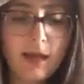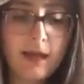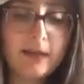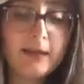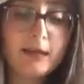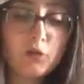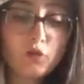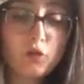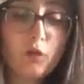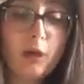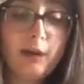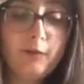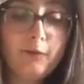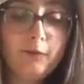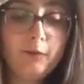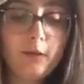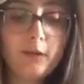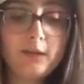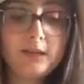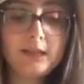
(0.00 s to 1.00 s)
and he tried
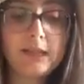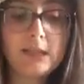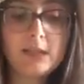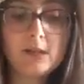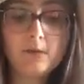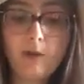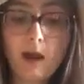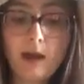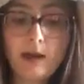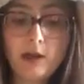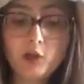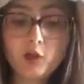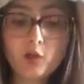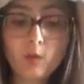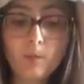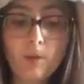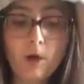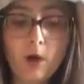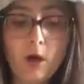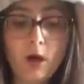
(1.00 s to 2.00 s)
firstly to vanish
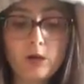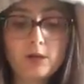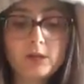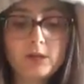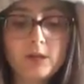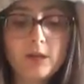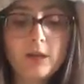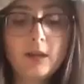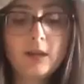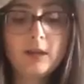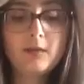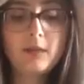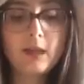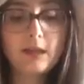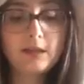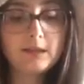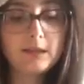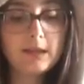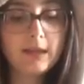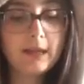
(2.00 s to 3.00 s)
the pot,
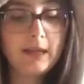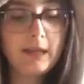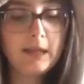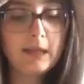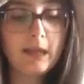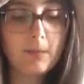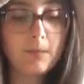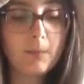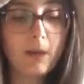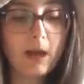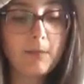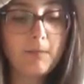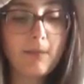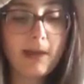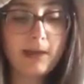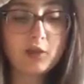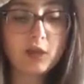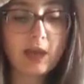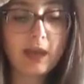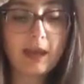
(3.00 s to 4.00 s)
then to clean it by
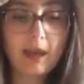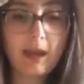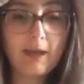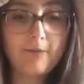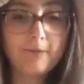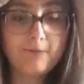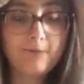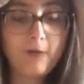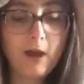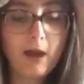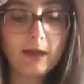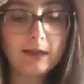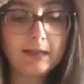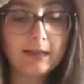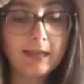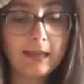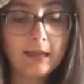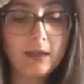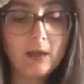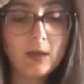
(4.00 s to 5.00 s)
magic, and
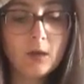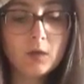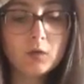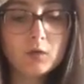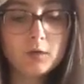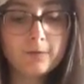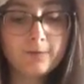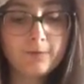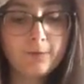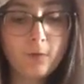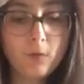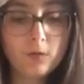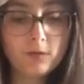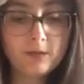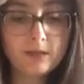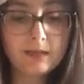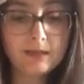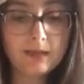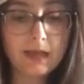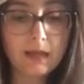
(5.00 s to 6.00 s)
finally to
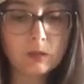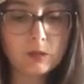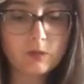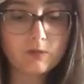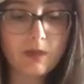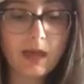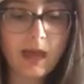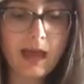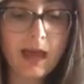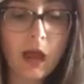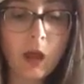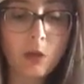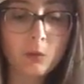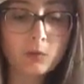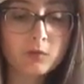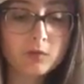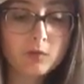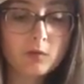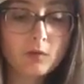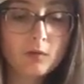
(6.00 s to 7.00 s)
force it out of the
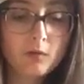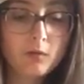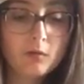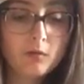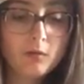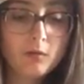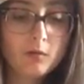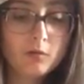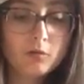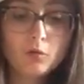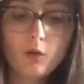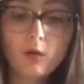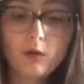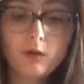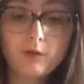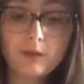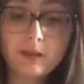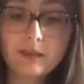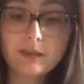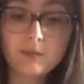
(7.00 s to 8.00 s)
house. None
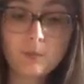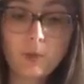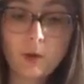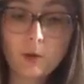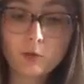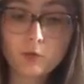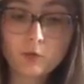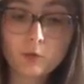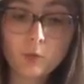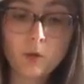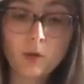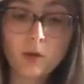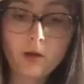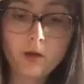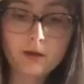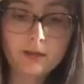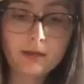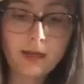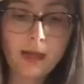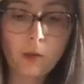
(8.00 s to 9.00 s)
of his spells
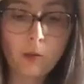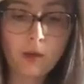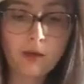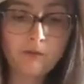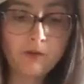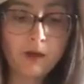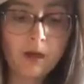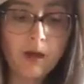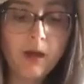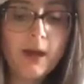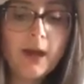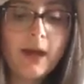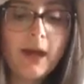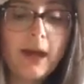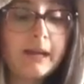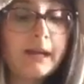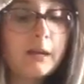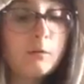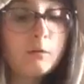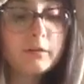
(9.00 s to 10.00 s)
worked, however,
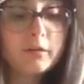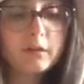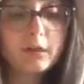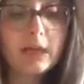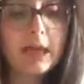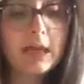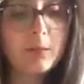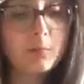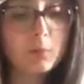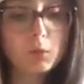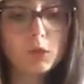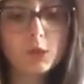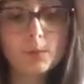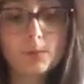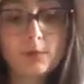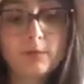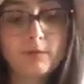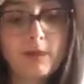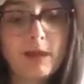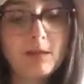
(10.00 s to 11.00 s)
and he was unable to
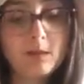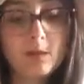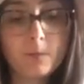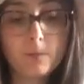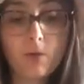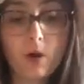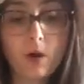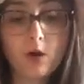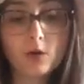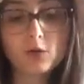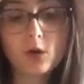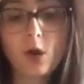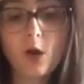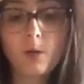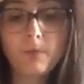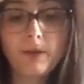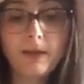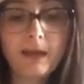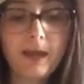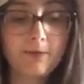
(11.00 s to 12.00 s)
prevent the pot
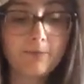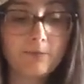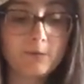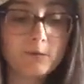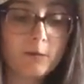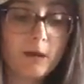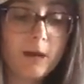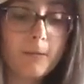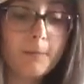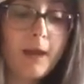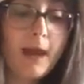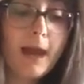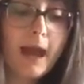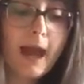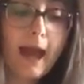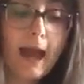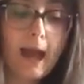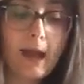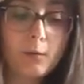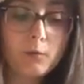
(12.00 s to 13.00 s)
hopping after him
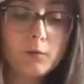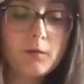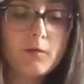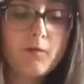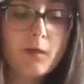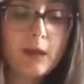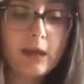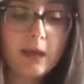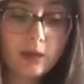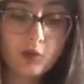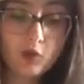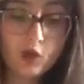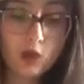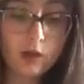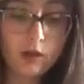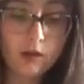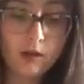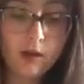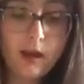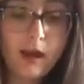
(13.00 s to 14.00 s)
out of the
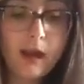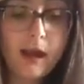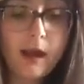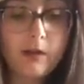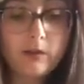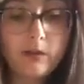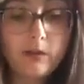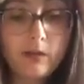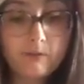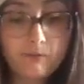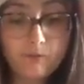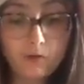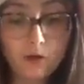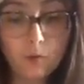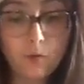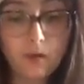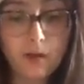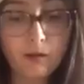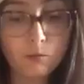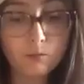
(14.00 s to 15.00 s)
kitchen and then
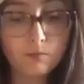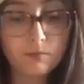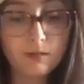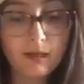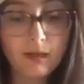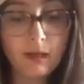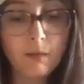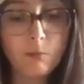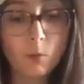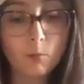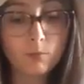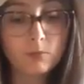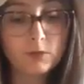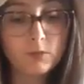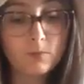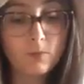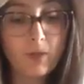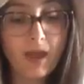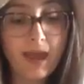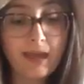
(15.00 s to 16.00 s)
following him up
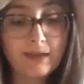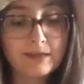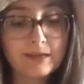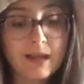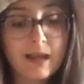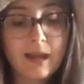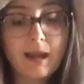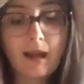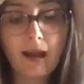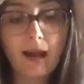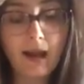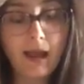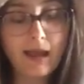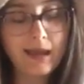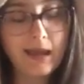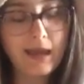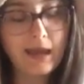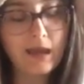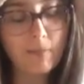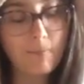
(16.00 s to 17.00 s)
to bed,
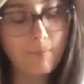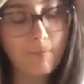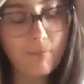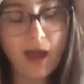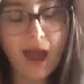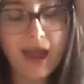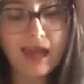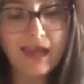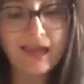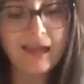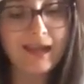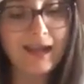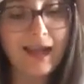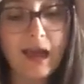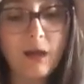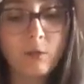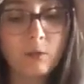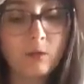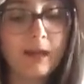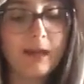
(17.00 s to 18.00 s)
clanging and banging
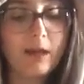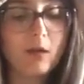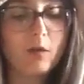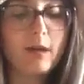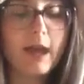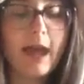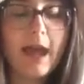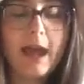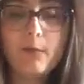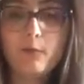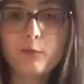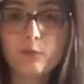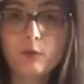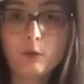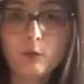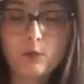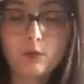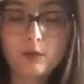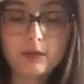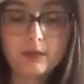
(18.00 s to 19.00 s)
loudly on every
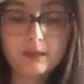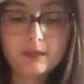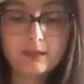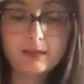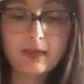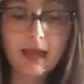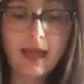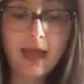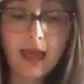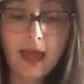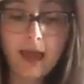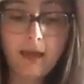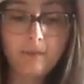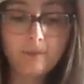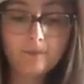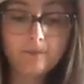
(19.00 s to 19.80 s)
wooden stair.